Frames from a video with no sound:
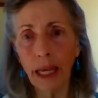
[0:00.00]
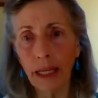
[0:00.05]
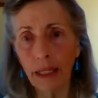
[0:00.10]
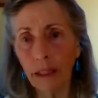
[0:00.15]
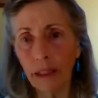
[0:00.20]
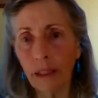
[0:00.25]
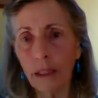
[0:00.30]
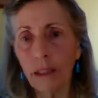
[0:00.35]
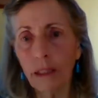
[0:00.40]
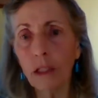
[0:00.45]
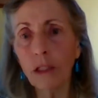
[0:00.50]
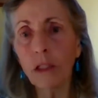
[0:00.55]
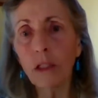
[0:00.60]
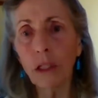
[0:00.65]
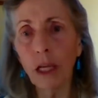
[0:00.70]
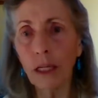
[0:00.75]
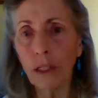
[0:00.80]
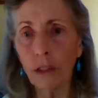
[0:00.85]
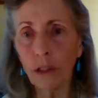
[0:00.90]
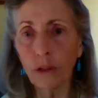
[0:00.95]

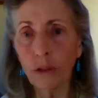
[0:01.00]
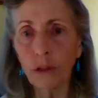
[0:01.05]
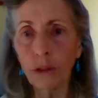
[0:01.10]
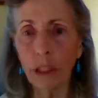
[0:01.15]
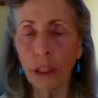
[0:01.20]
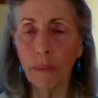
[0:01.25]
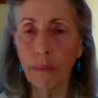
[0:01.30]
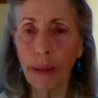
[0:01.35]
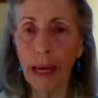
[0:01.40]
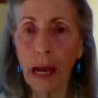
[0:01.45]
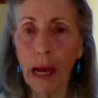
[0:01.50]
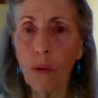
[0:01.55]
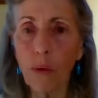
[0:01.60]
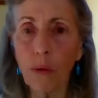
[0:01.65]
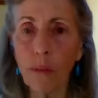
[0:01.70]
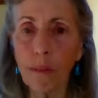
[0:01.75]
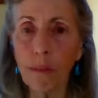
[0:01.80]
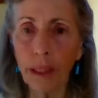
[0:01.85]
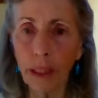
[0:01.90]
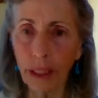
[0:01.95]
and losing
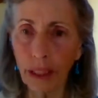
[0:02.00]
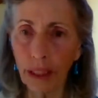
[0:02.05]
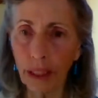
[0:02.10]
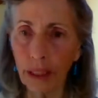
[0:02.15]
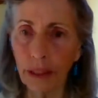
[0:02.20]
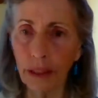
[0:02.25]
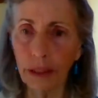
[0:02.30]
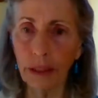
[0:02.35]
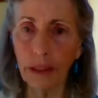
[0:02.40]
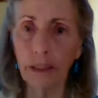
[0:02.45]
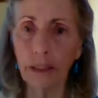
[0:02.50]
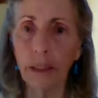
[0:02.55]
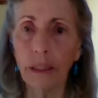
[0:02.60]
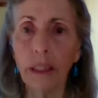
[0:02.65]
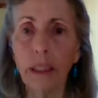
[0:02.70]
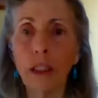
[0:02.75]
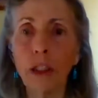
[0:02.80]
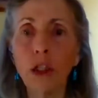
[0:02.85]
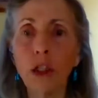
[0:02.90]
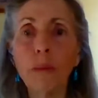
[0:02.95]
power, because
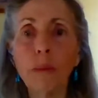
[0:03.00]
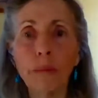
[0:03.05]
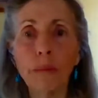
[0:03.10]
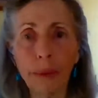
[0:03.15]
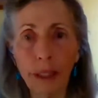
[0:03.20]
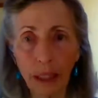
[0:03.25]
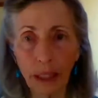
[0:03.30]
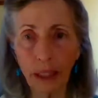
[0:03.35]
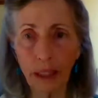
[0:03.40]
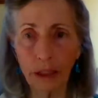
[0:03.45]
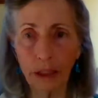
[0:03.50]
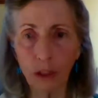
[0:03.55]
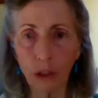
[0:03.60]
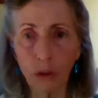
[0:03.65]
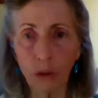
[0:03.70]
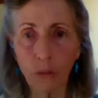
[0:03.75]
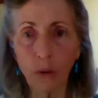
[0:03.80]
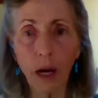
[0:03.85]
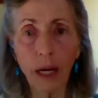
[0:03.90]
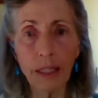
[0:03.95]
human beings
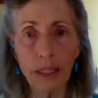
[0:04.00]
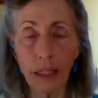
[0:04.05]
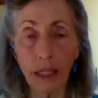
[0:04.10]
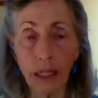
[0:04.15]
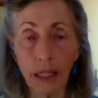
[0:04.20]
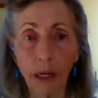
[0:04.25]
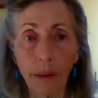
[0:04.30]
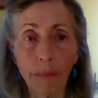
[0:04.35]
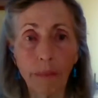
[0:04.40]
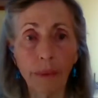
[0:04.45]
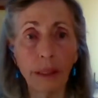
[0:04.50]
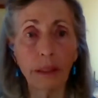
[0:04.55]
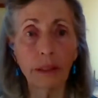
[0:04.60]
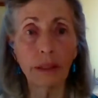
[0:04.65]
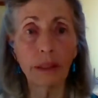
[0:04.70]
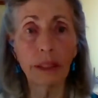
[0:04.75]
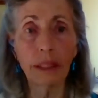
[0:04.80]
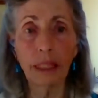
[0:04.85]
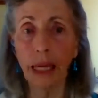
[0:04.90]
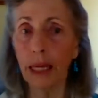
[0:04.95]
are rising up
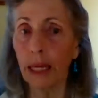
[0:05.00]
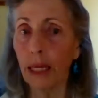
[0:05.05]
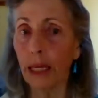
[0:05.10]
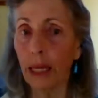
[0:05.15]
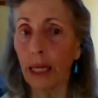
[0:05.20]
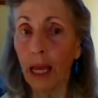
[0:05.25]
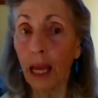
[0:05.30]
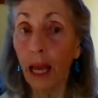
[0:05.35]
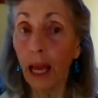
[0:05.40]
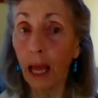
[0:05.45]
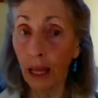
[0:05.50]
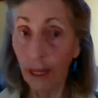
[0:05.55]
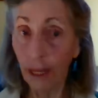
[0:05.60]
and saying,